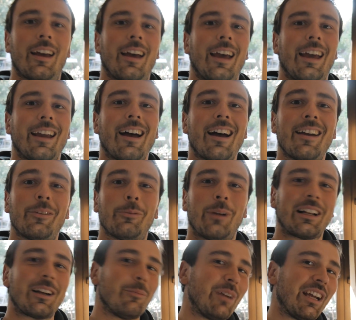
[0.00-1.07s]
Hey guys,
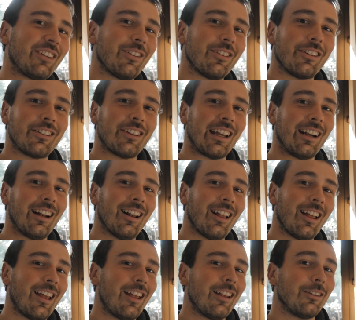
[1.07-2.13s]
welcome back to the channel.
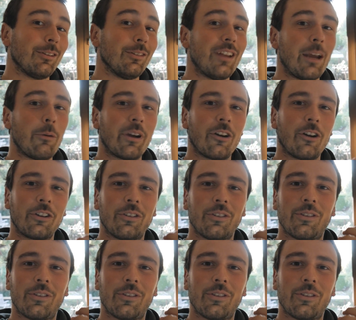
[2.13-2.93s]
Today we're going to